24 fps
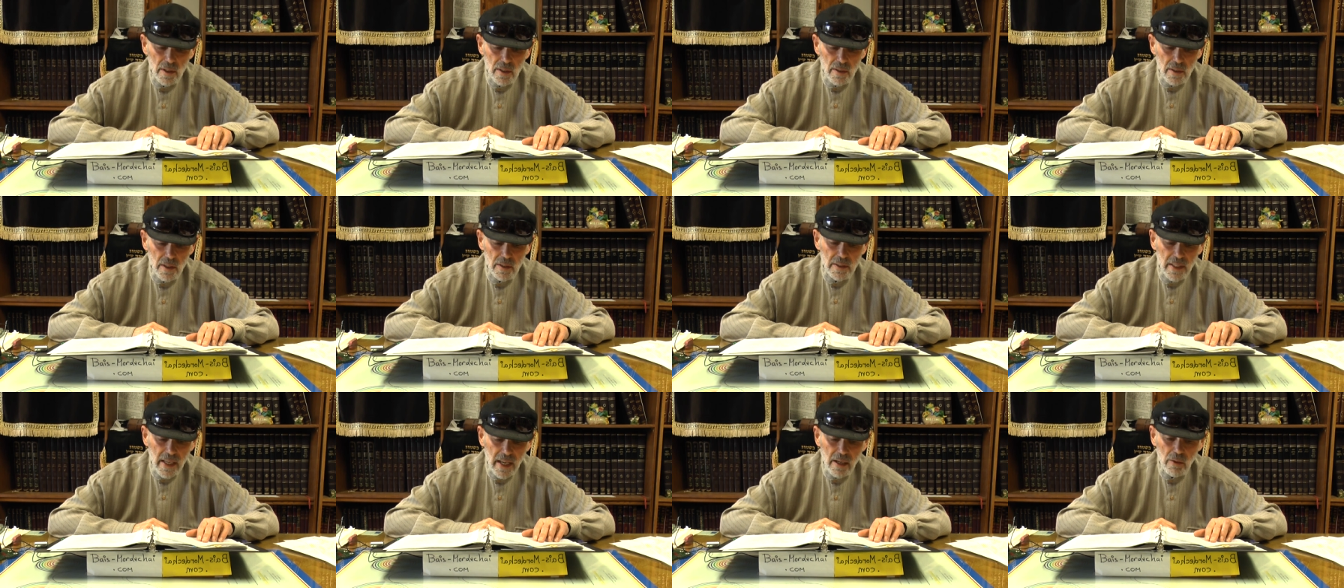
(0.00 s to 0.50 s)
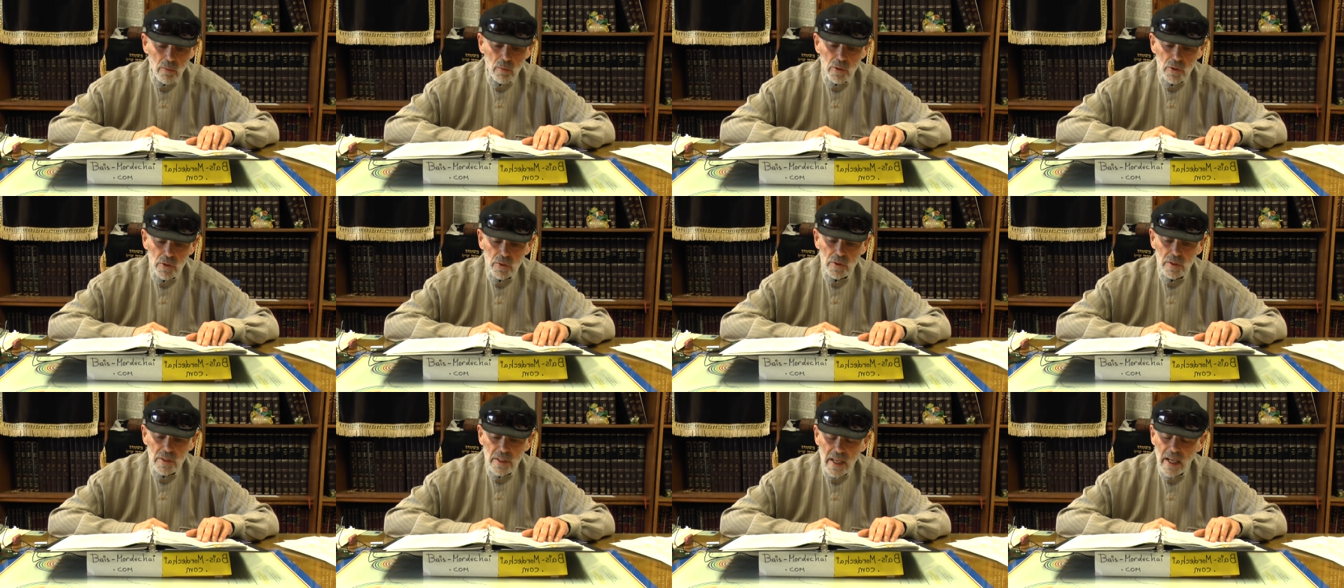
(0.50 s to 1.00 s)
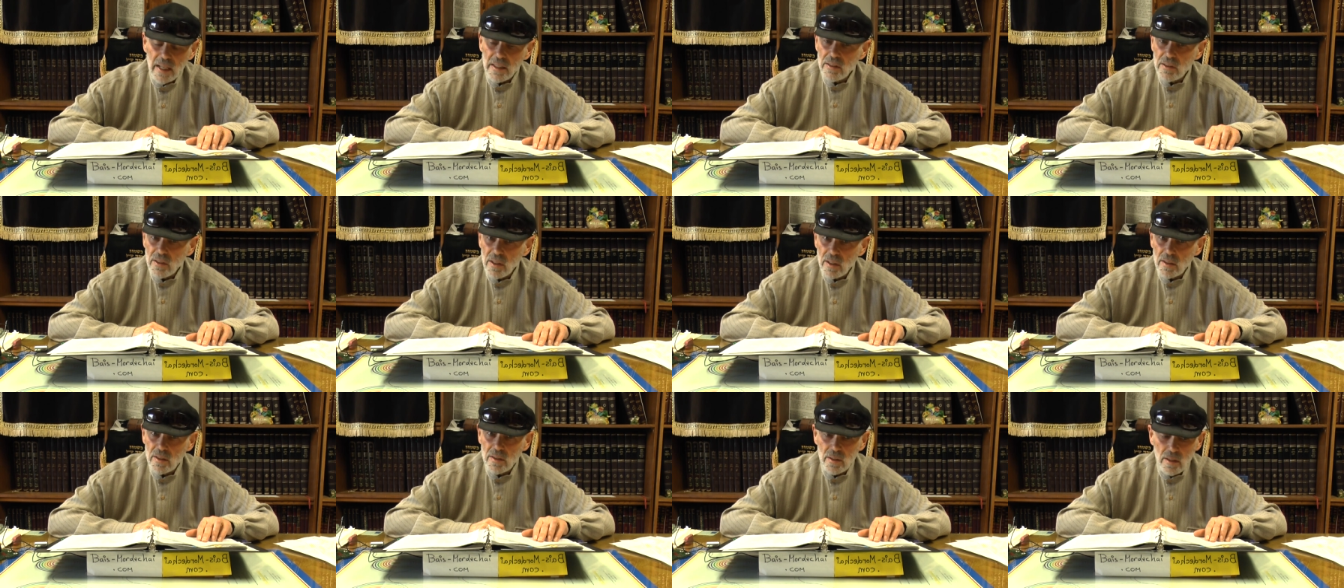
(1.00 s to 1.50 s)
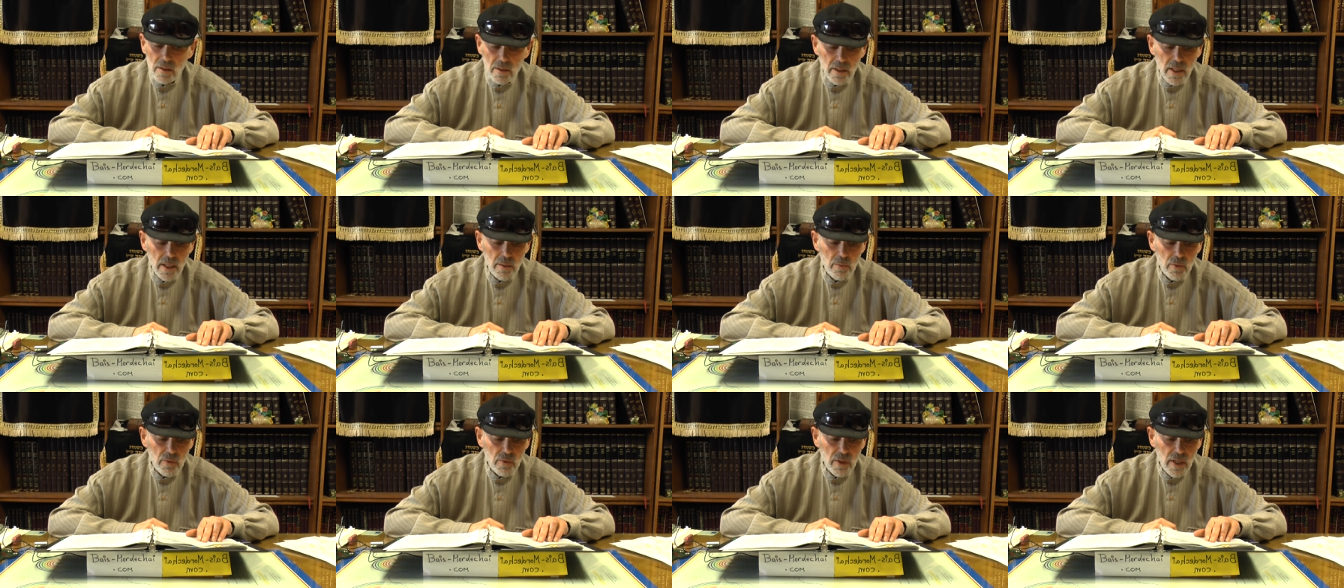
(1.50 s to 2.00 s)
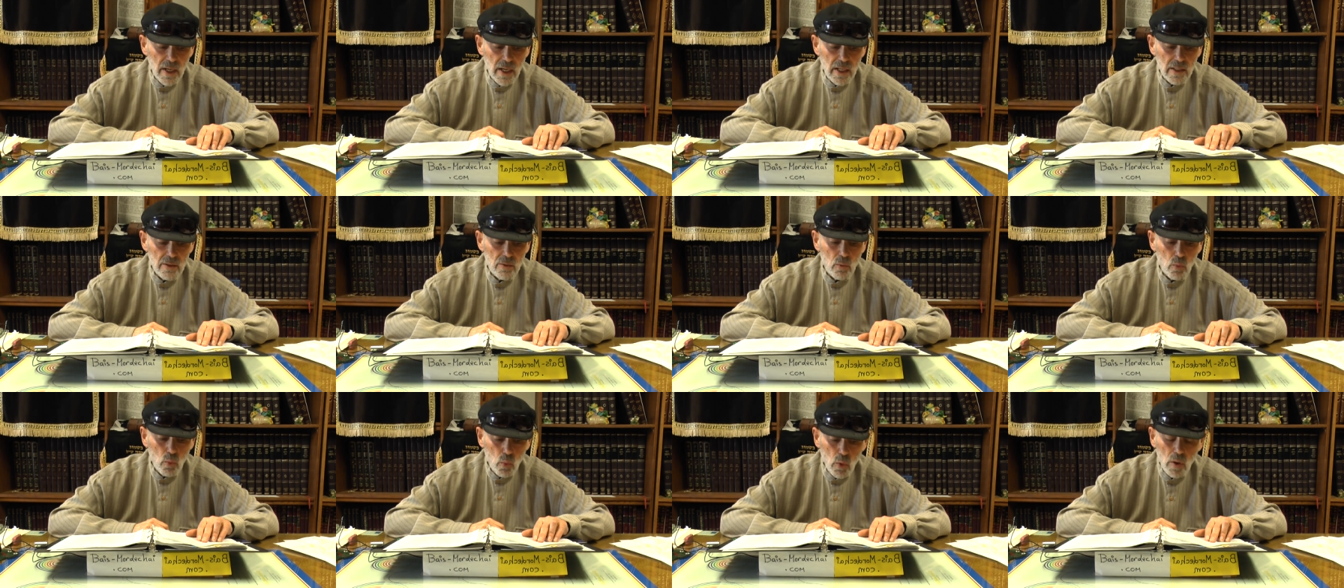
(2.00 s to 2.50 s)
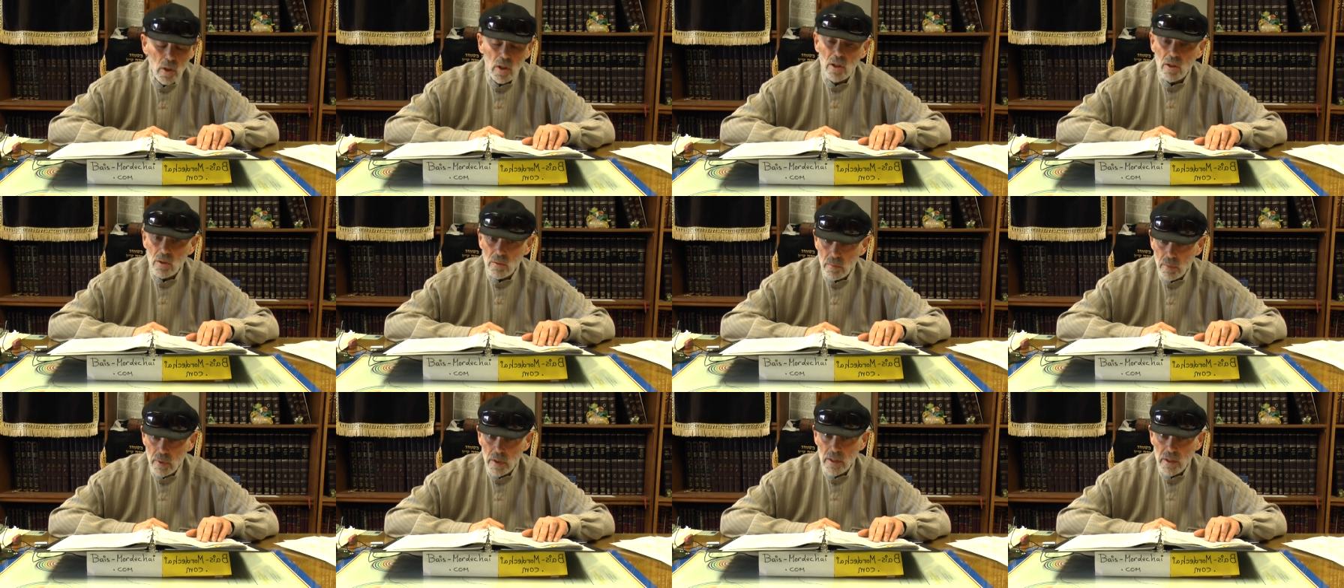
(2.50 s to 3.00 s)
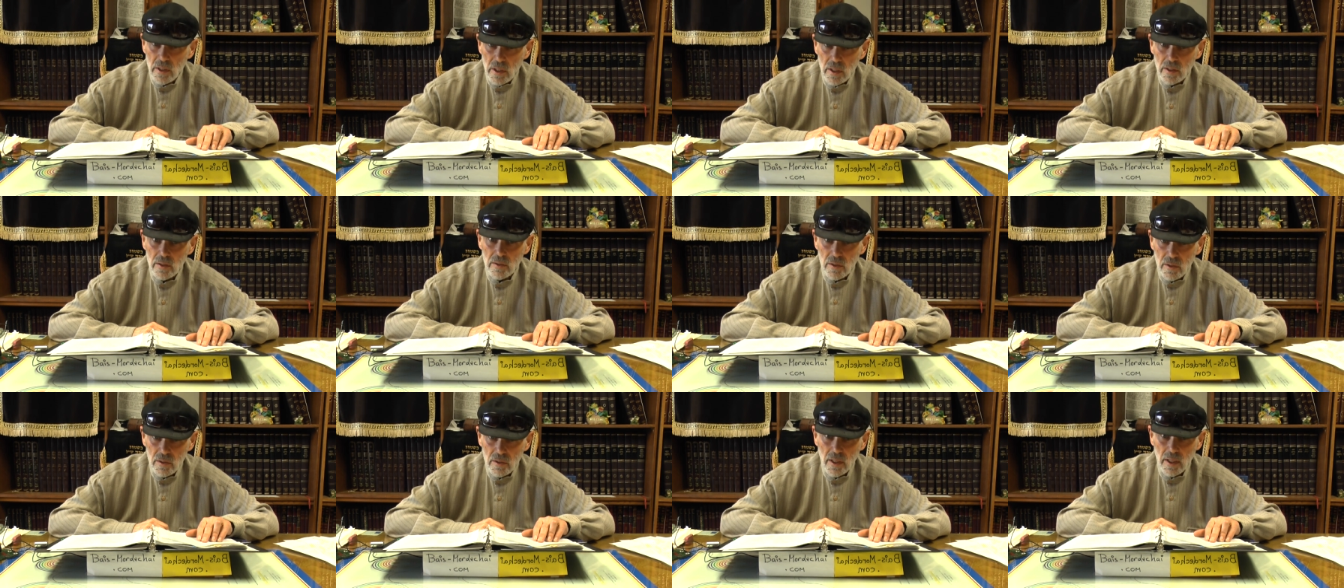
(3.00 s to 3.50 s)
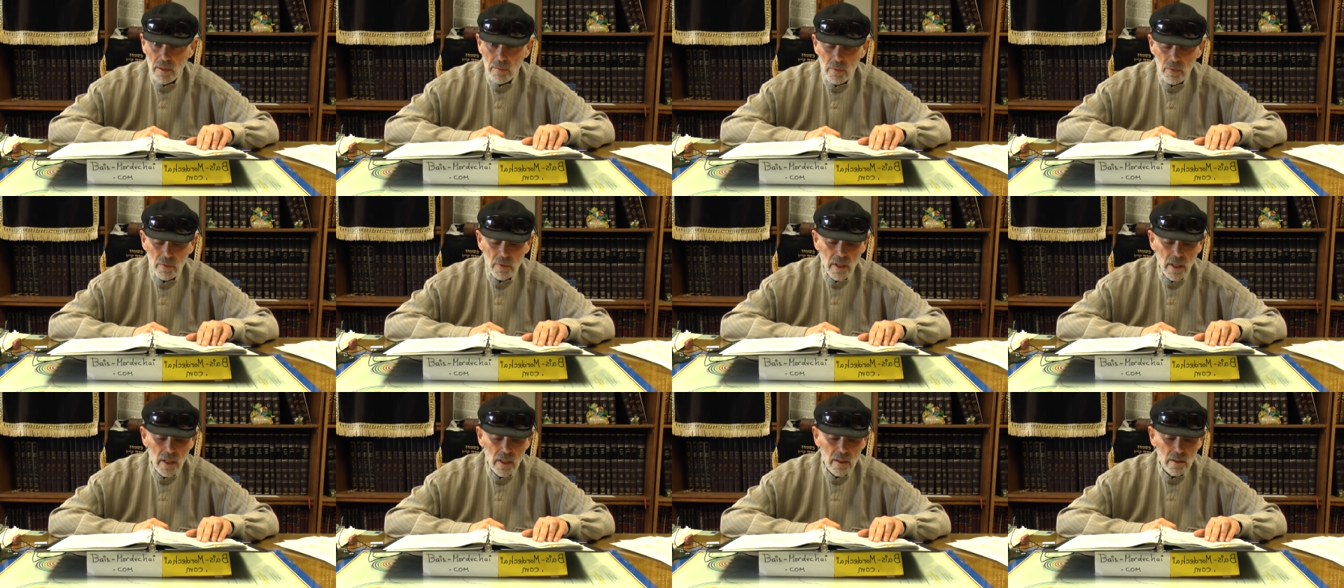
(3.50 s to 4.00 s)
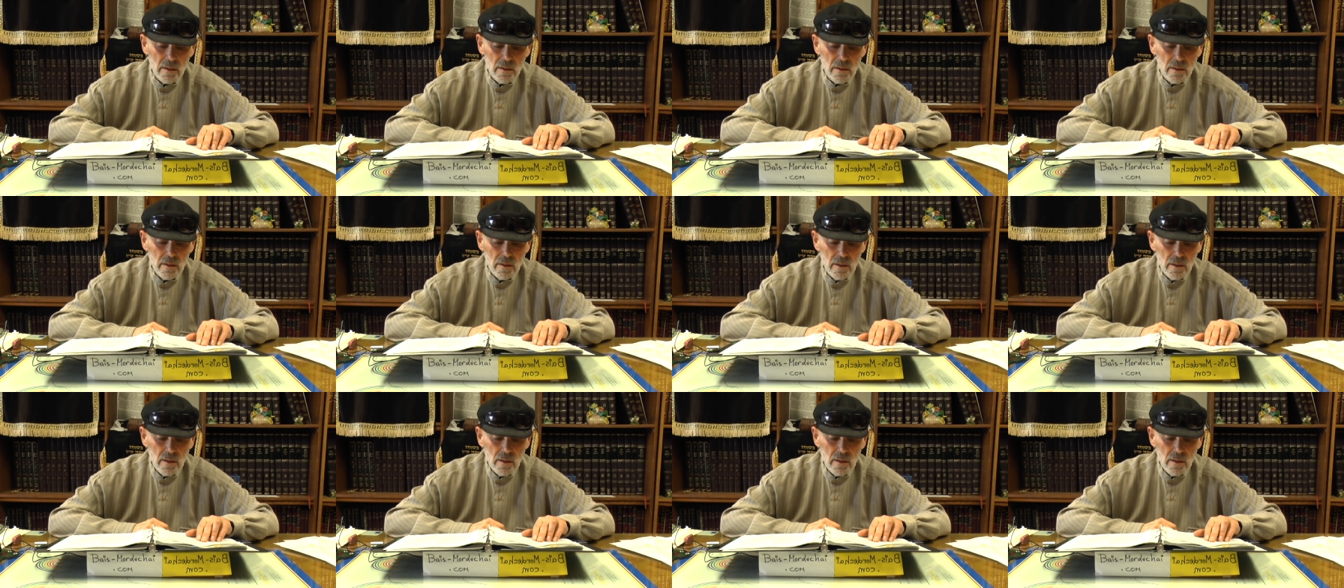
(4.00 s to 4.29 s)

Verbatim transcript: that that which was not done in the name of God will be done in the name of God.